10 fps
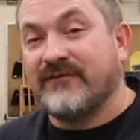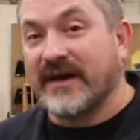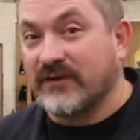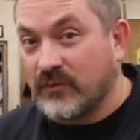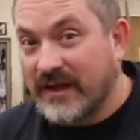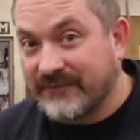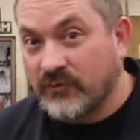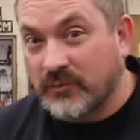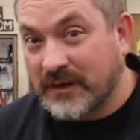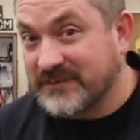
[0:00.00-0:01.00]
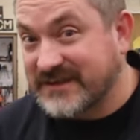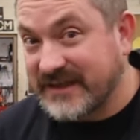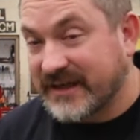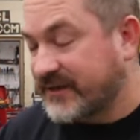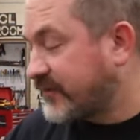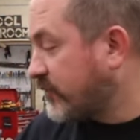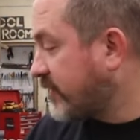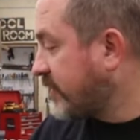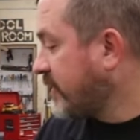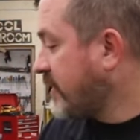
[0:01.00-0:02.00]
vinyl will have no problem sticking to
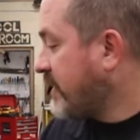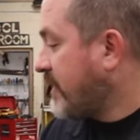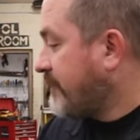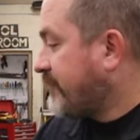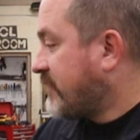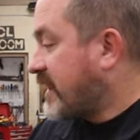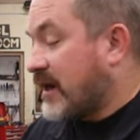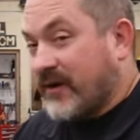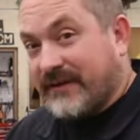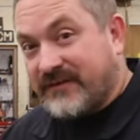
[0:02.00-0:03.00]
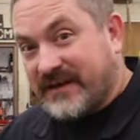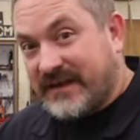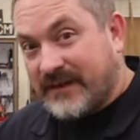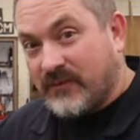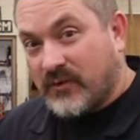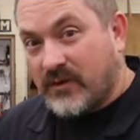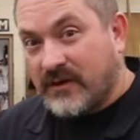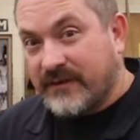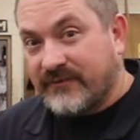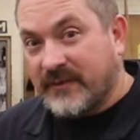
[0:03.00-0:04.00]
it. Now, if you need any more
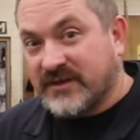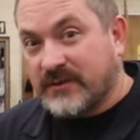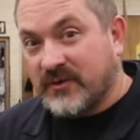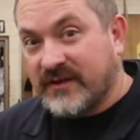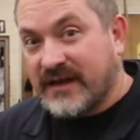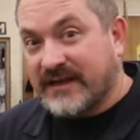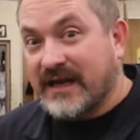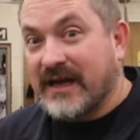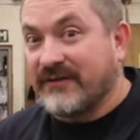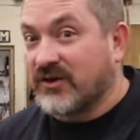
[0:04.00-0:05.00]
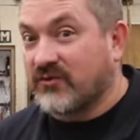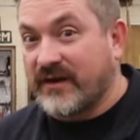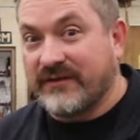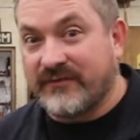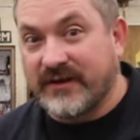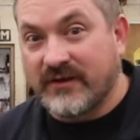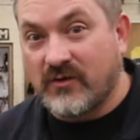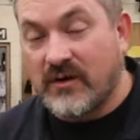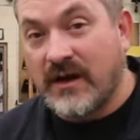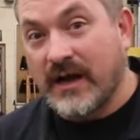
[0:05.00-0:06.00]
information about that, I have a great
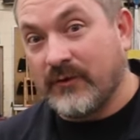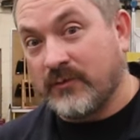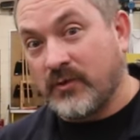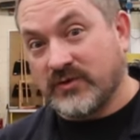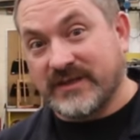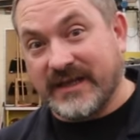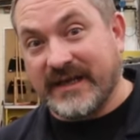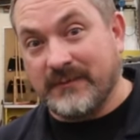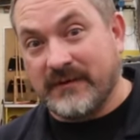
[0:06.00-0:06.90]
video. I will post the link